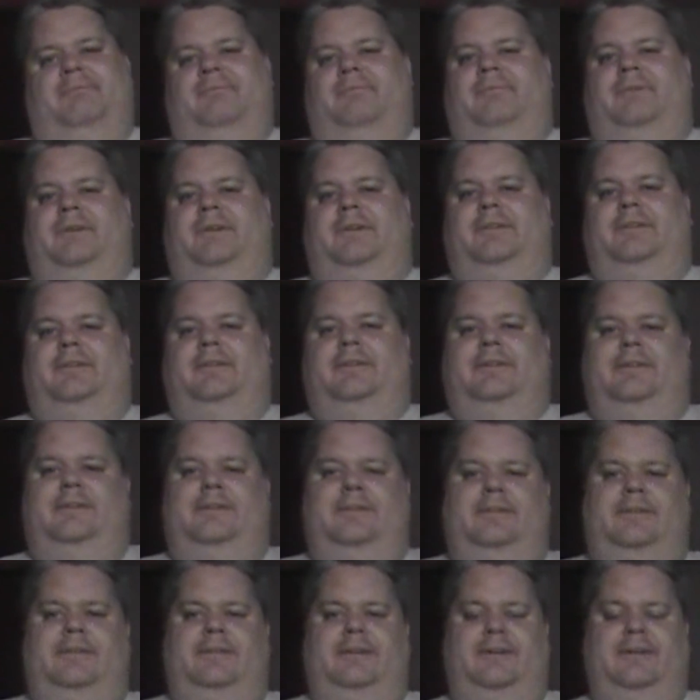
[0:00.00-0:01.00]
But
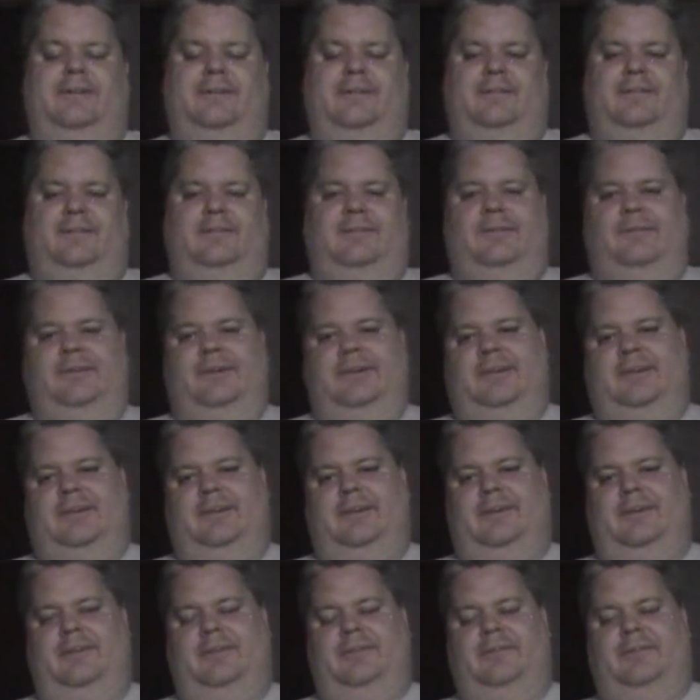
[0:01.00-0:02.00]
don't like
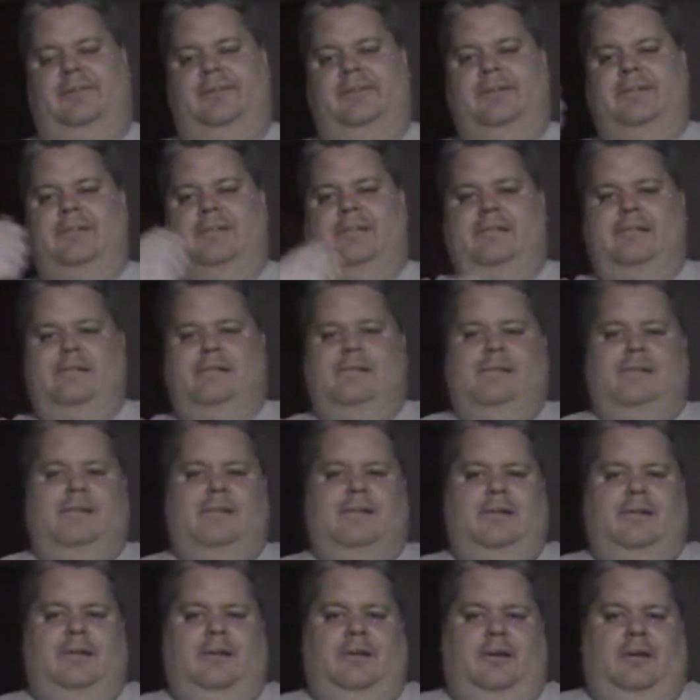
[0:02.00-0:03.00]
that under
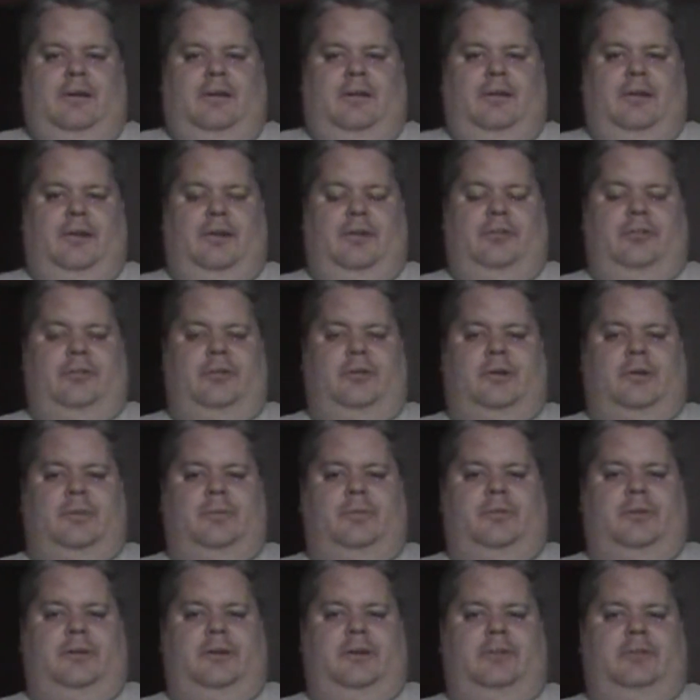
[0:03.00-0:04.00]
these
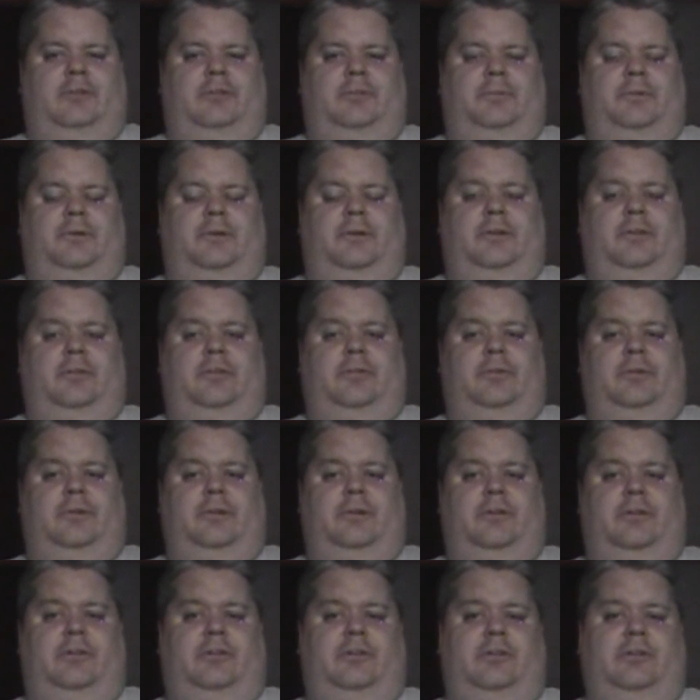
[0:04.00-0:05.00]
circumstances, but it is what
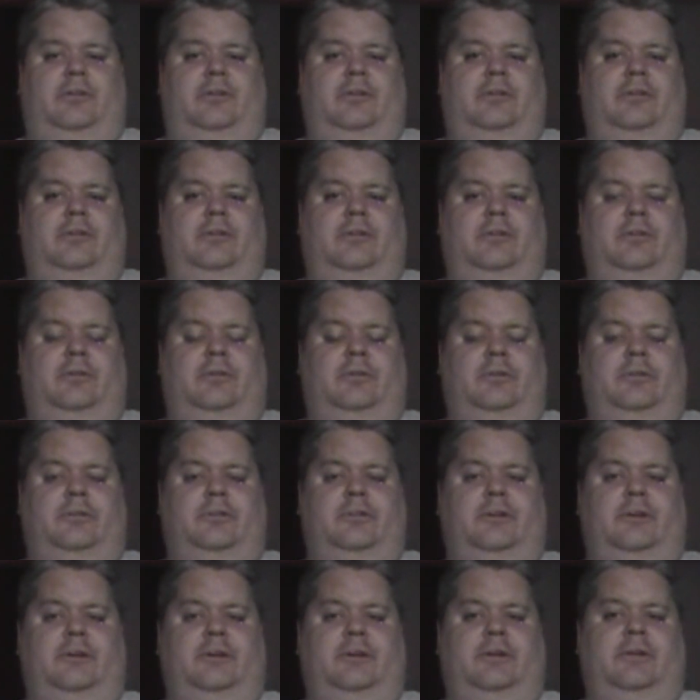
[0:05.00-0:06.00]
it is. So I just want to
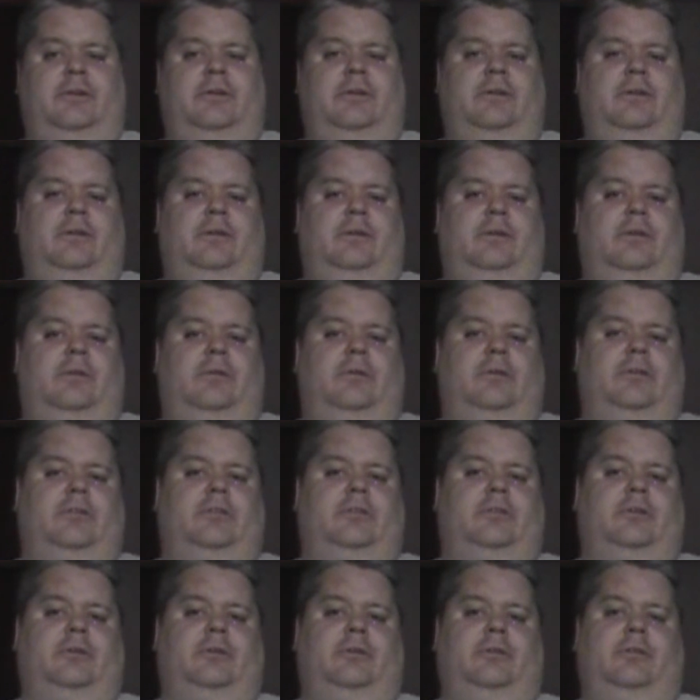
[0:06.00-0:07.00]
say, go
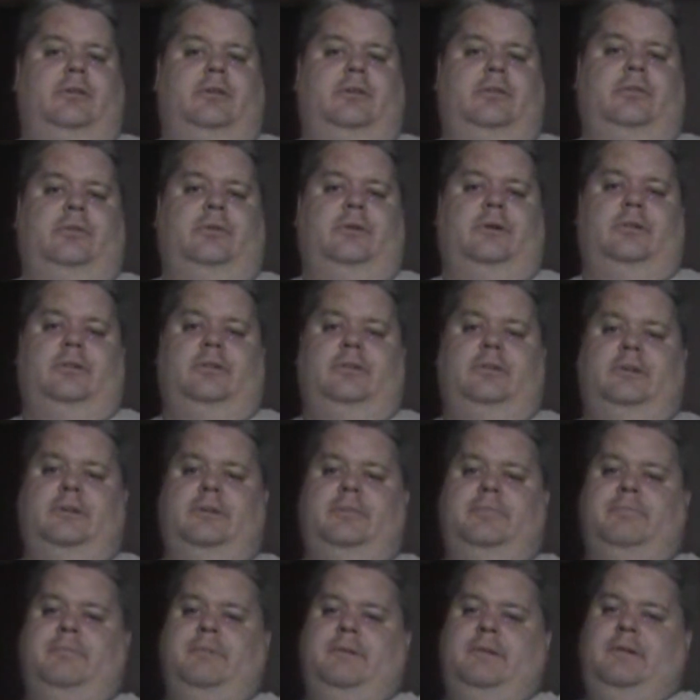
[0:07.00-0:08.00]
Nets go. Thanks for watching,
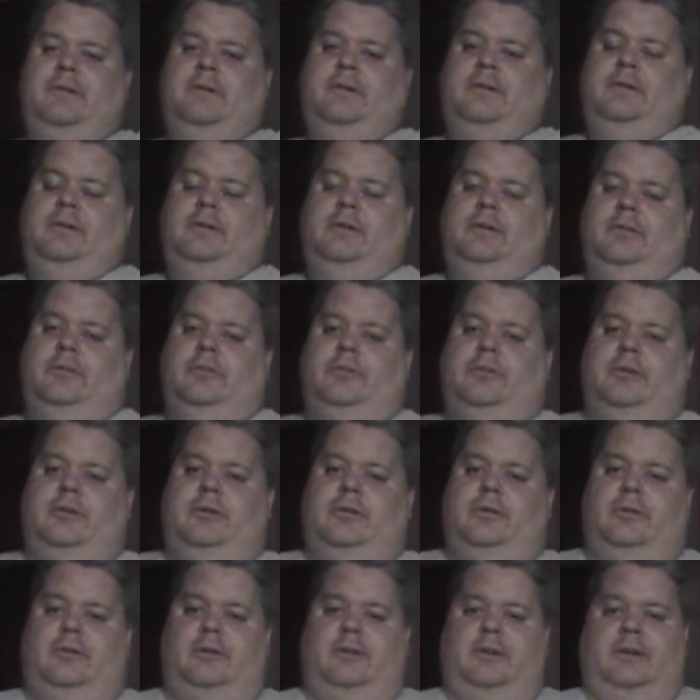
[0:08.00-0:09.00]
and I'll see
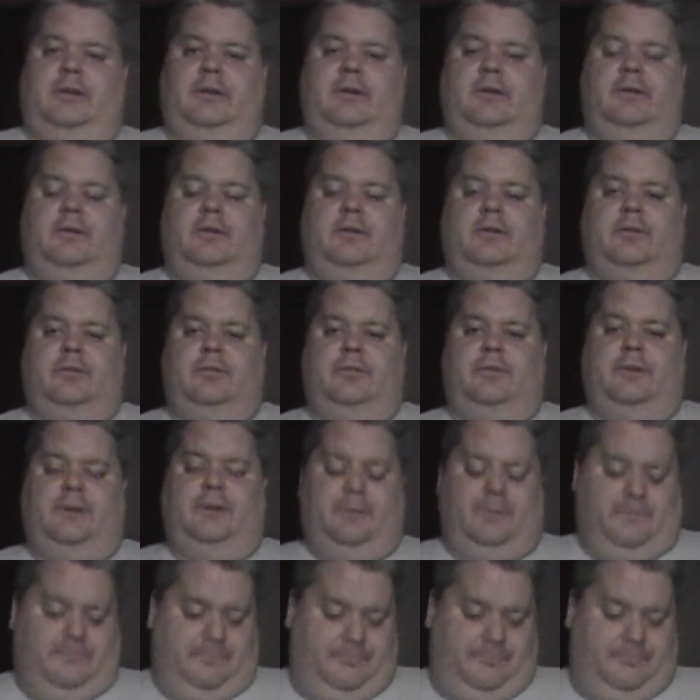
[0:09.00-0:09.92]
you in the next video.